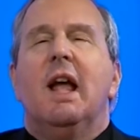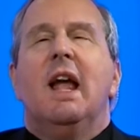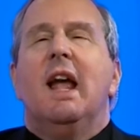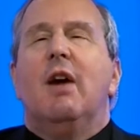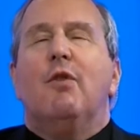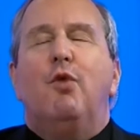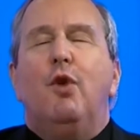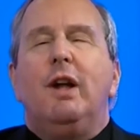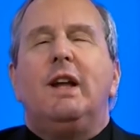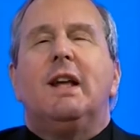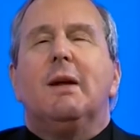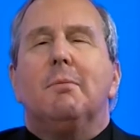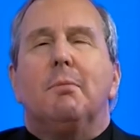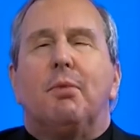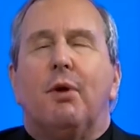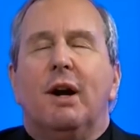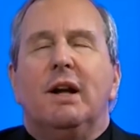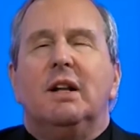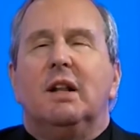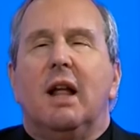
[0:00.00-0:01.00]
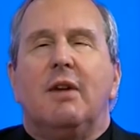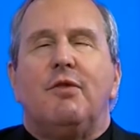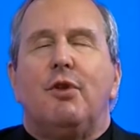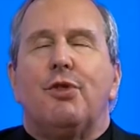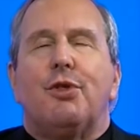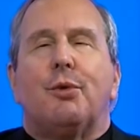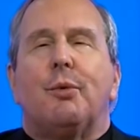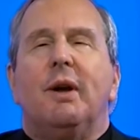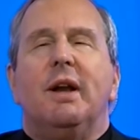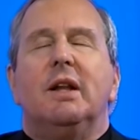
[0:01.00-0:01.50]
If we can bring level
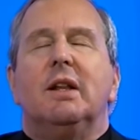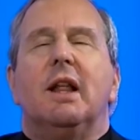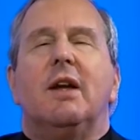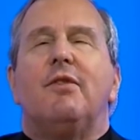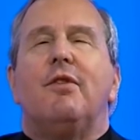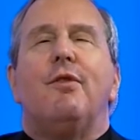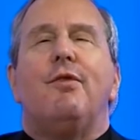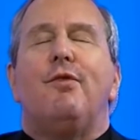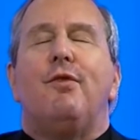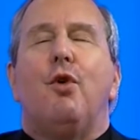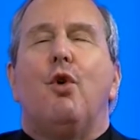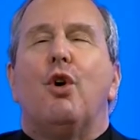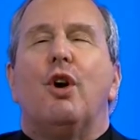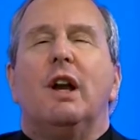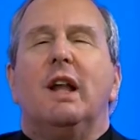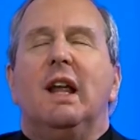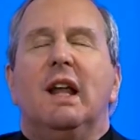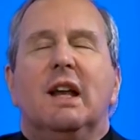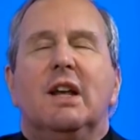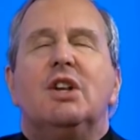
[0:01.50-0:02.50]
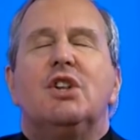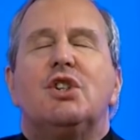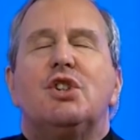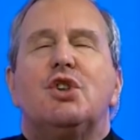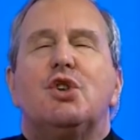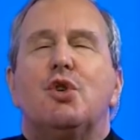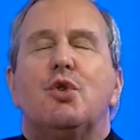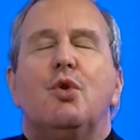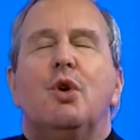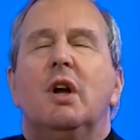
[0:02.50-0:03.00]
3 and level 4
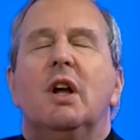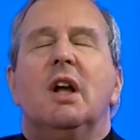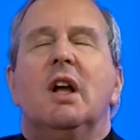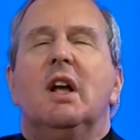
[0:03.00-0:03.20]
into